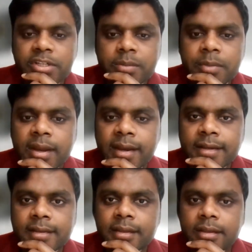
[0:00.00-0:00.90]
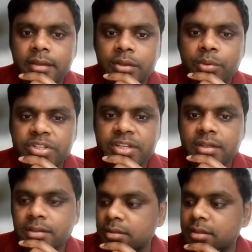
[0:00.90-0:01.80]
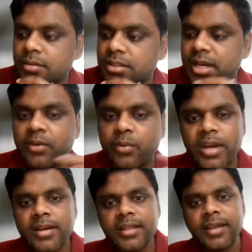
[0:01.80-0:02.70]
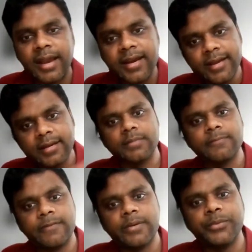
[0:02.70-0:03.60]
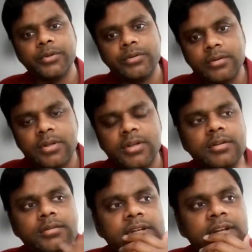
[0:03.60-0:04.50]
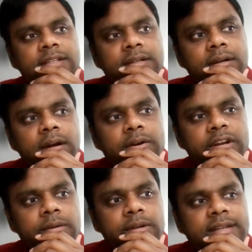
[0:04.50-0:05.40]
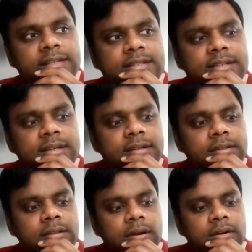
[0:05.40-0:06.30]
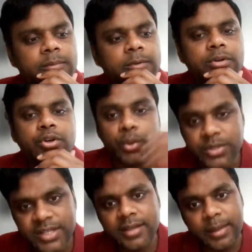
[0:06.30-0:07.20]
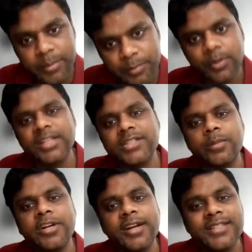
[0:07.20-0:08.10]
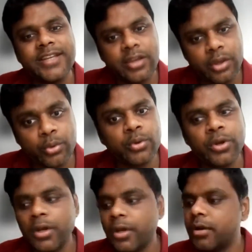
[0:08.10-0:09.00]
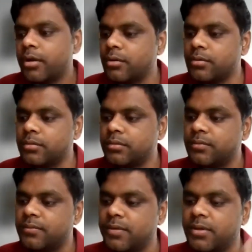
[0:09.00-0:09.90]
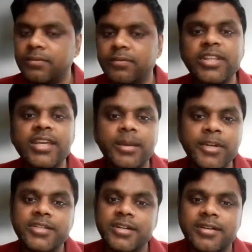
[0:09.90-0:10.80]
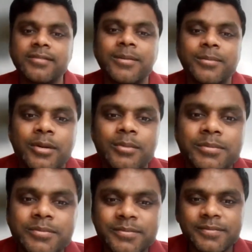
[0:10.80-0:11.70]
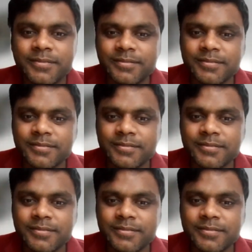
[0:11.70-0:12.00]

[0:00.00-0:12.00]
motivation behind the using it's like where did the idea come from on how did you guys thought about using epipolar geometry as a cue for the image retrieval problem?